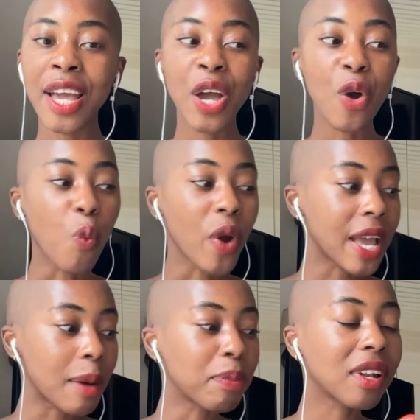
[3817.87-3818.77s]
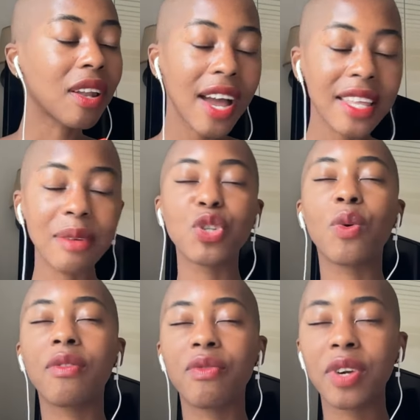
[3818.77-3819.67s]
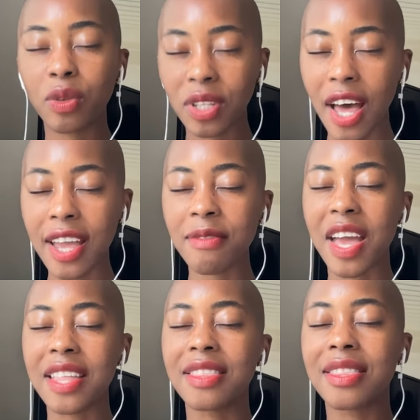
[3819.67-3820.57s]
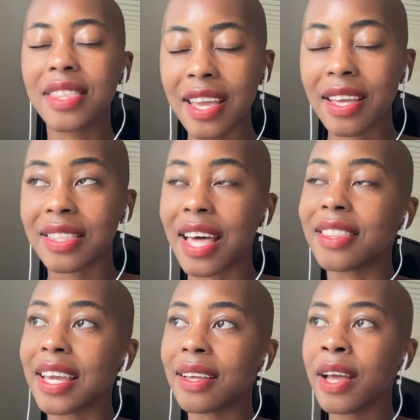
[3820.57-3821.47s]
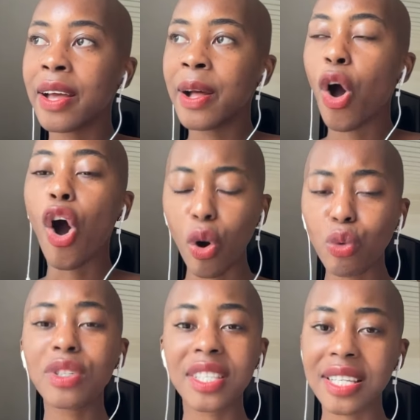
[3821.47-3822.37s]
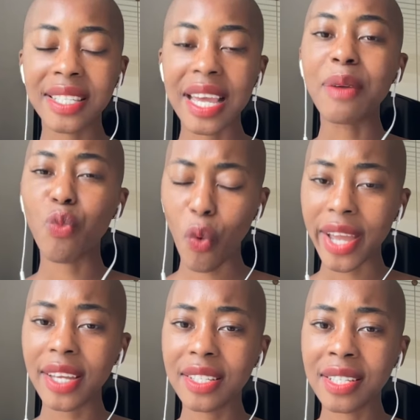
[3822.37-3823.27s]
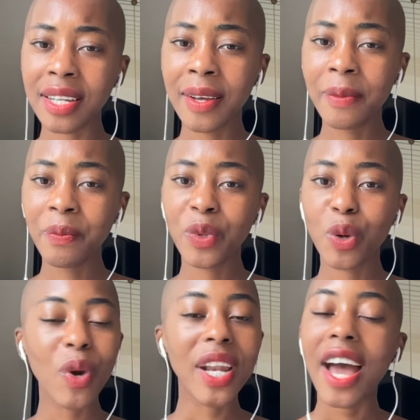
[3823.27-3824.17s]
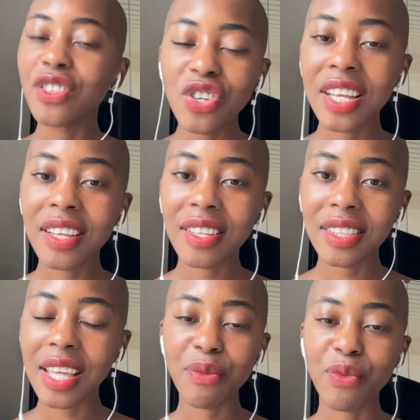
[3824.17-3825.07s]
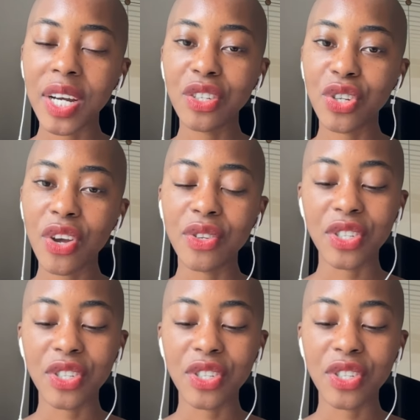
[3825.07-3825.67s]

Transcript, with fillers: we apply them to our real life and think that they hold the same weight when actually they really don't.